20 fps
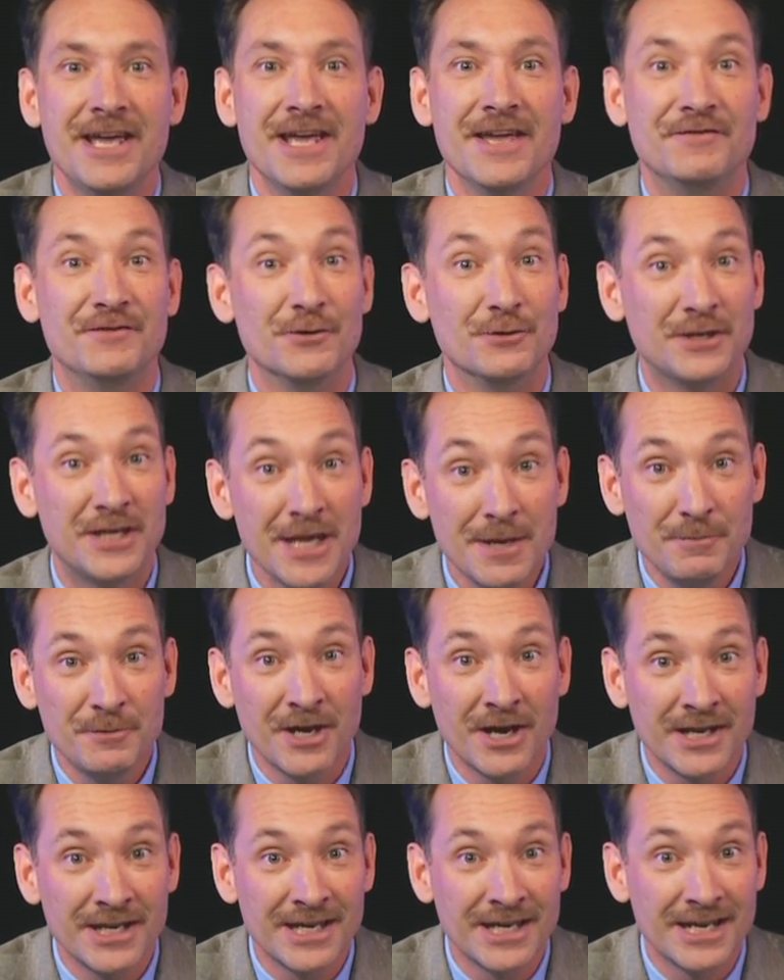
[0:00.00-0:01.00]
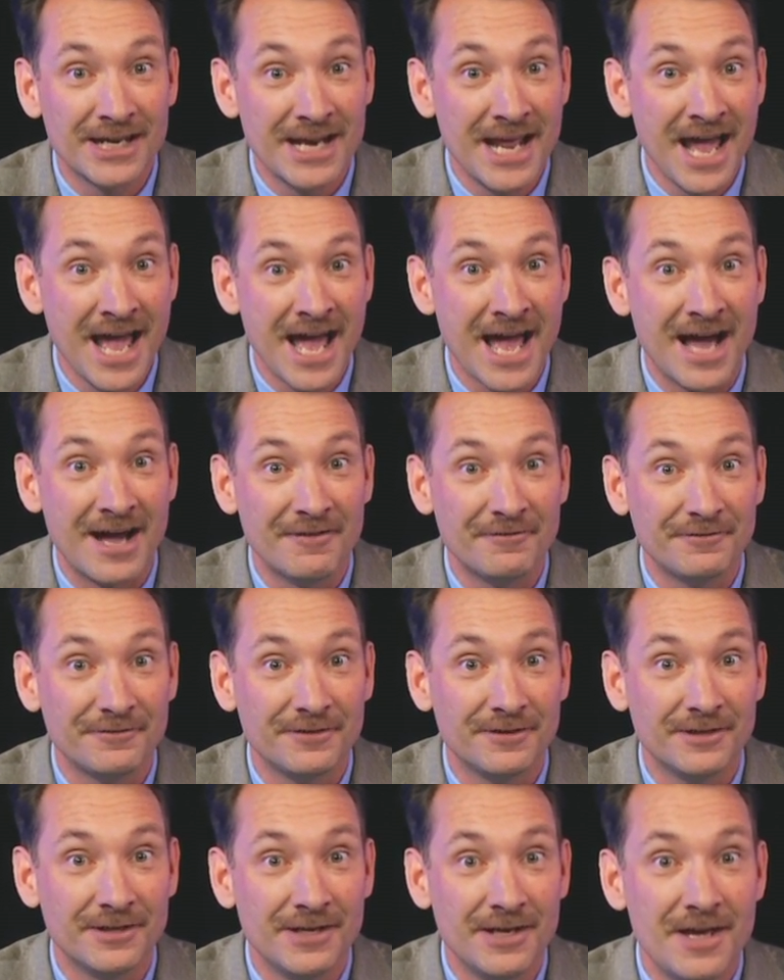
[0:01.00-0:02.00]
If you keep cutting it in
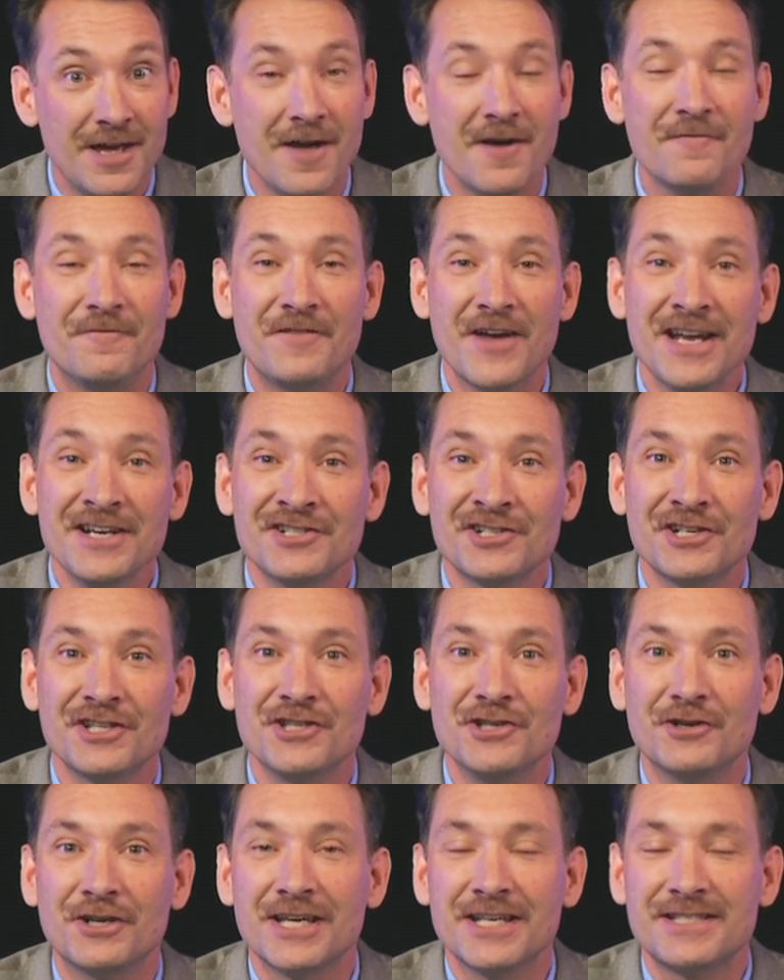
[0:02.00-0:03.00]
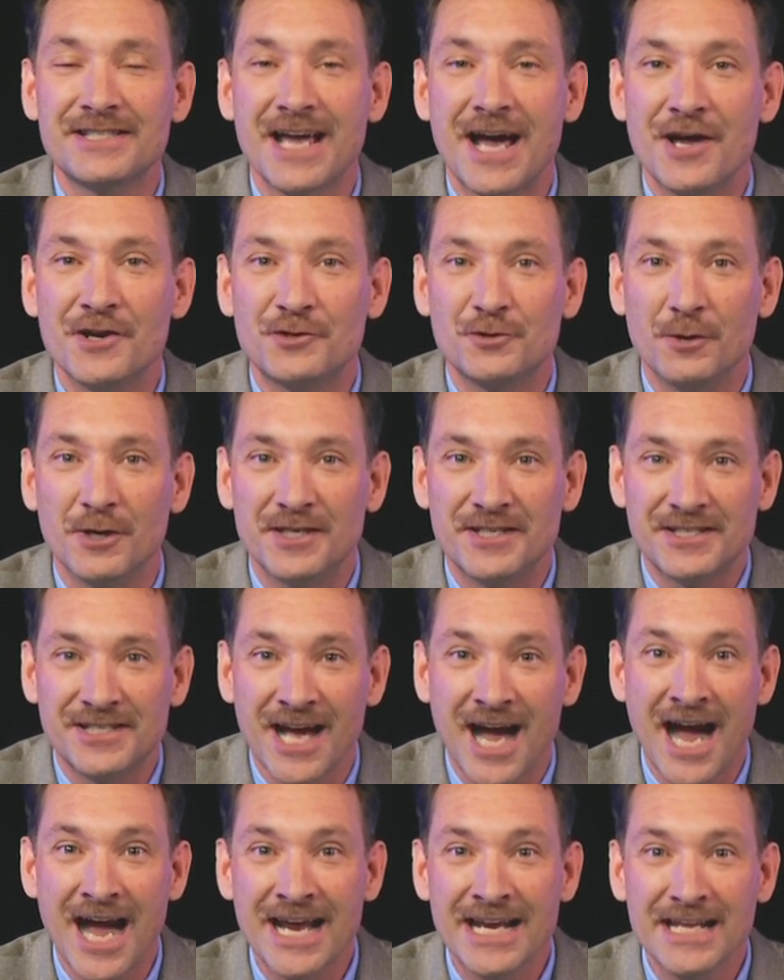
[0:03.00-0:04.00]
half, eventually you'll get down to a
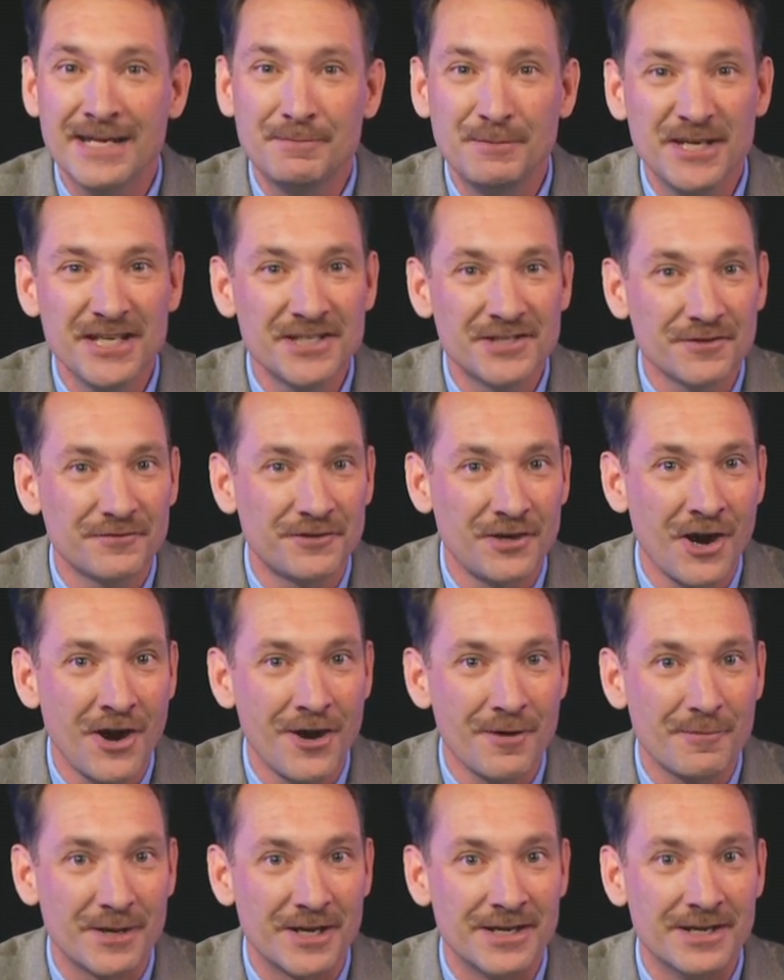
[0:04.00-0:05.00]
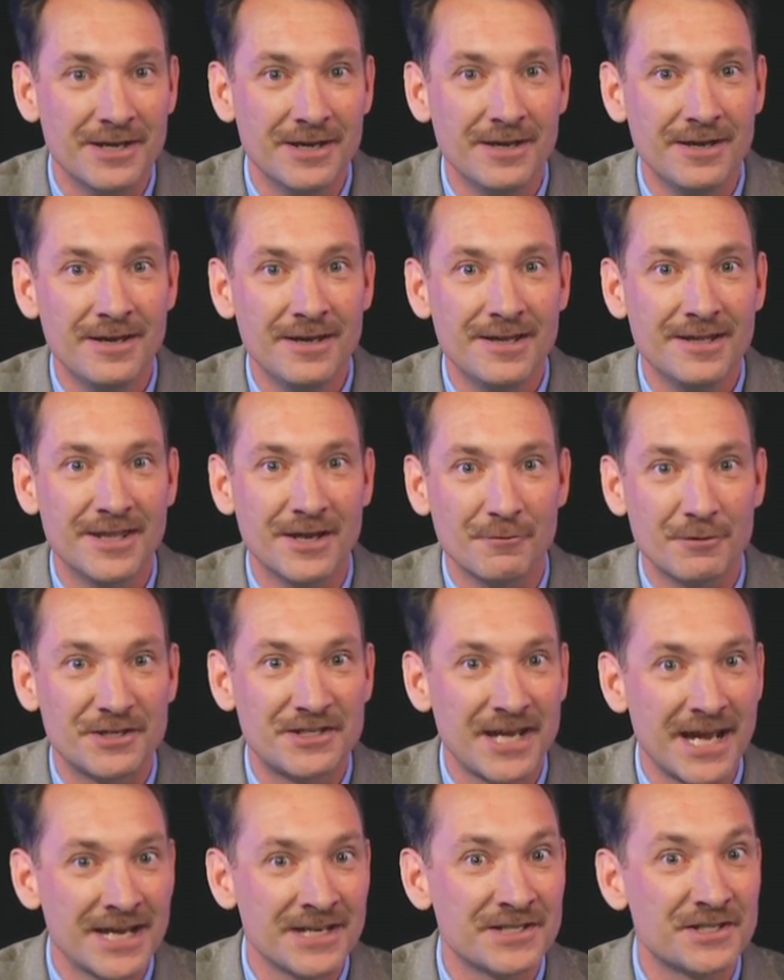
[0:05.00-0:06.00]
tiny piece of carbon that
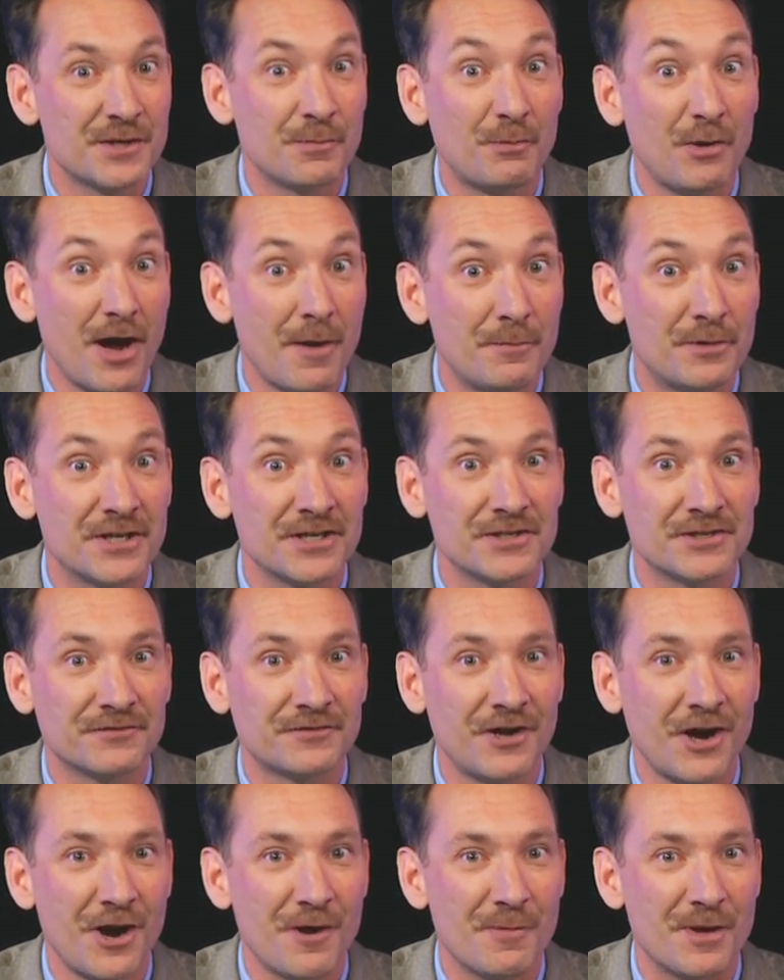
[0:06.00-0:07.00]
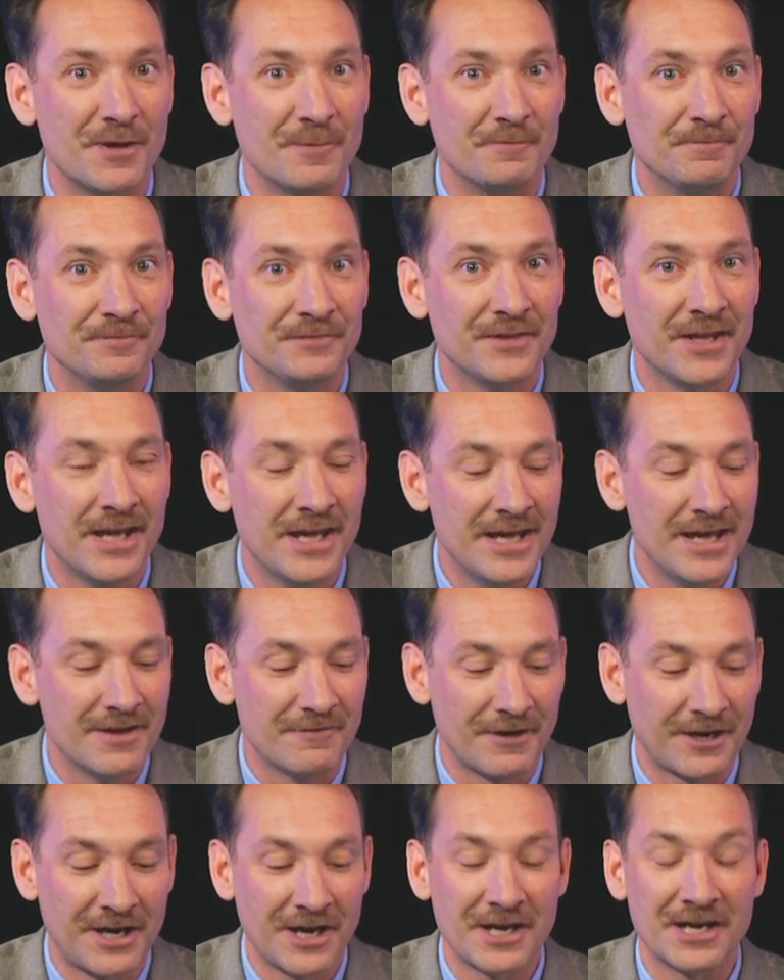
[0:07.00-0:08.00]
retains the properties of carbon.
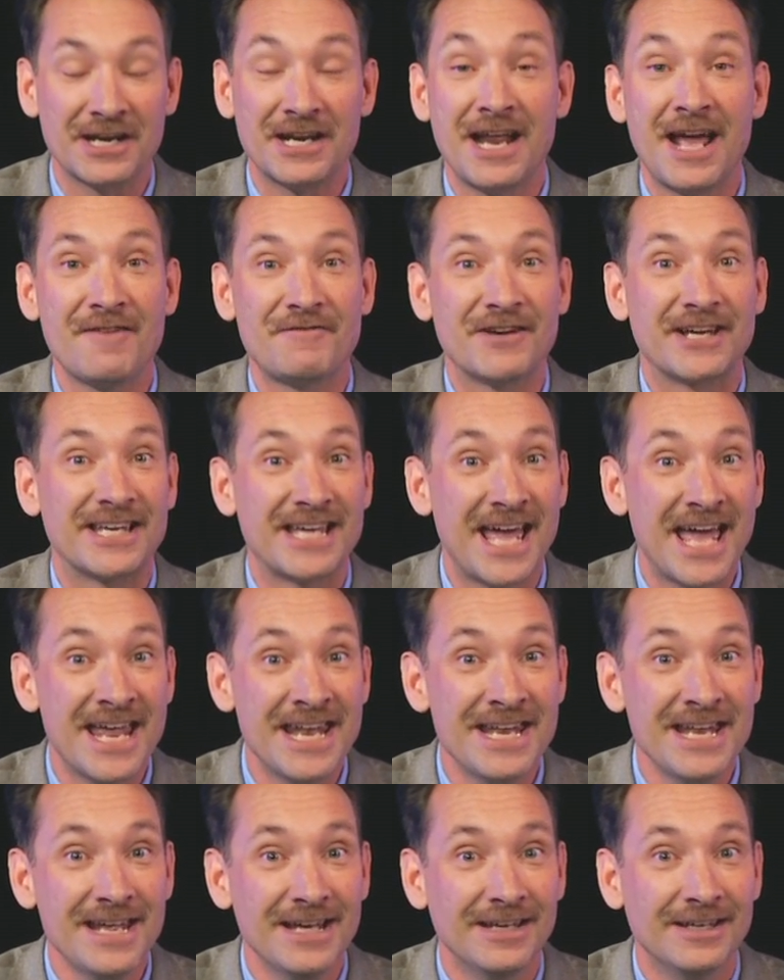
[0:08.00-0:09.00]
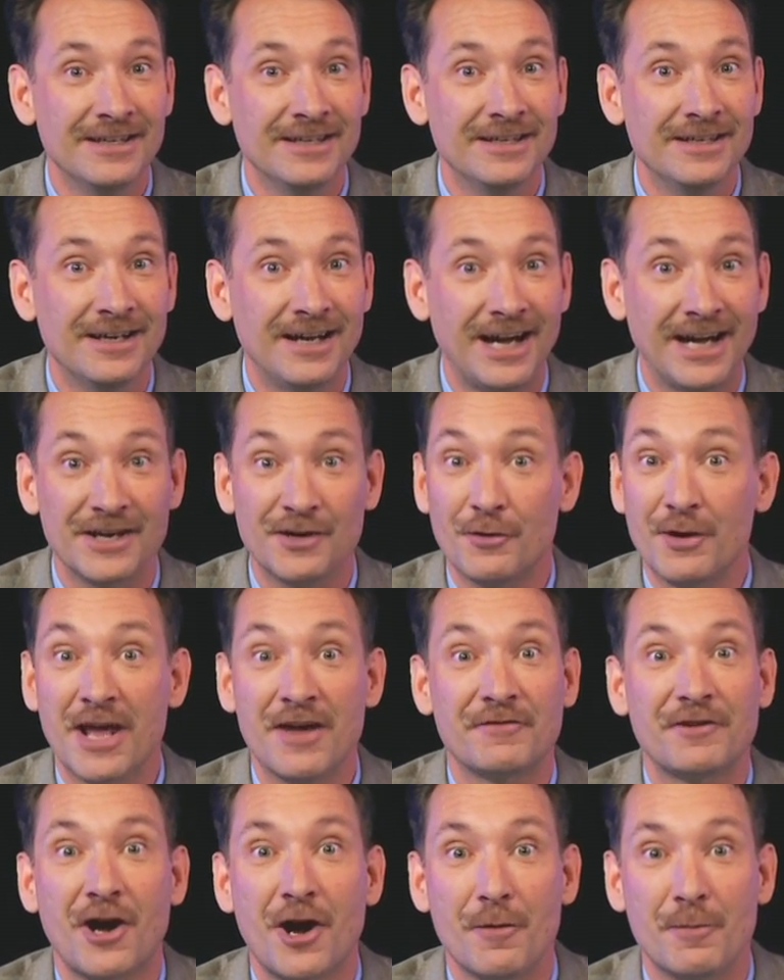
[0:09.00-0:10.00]
If I cut it in half again, I don't
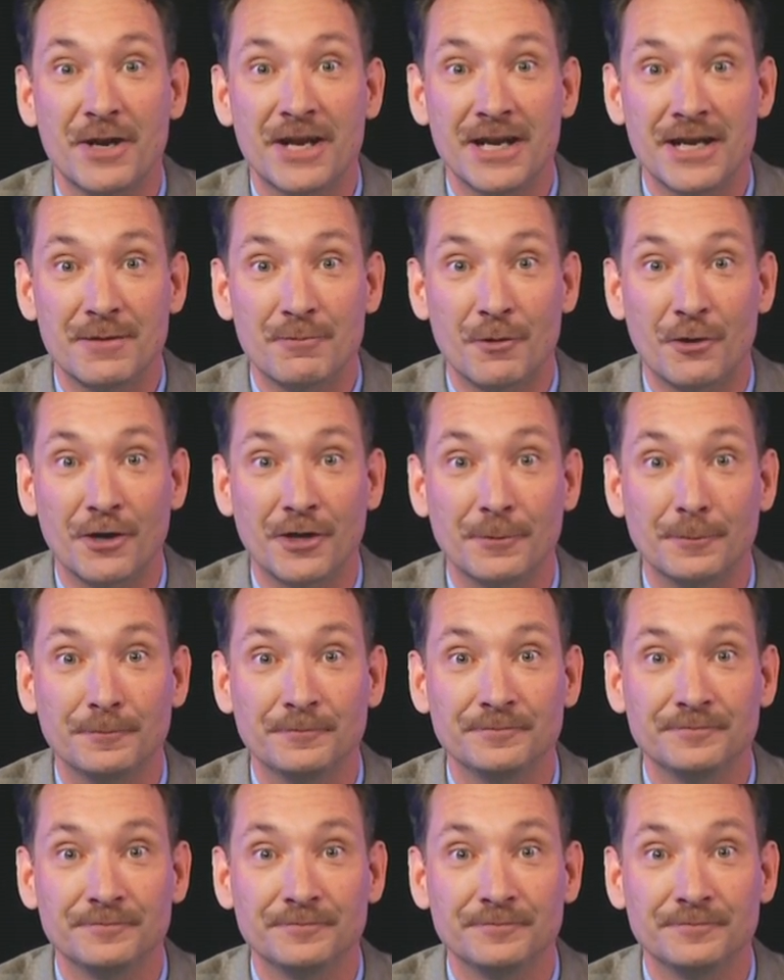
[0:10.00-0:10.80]
have carbon anymore.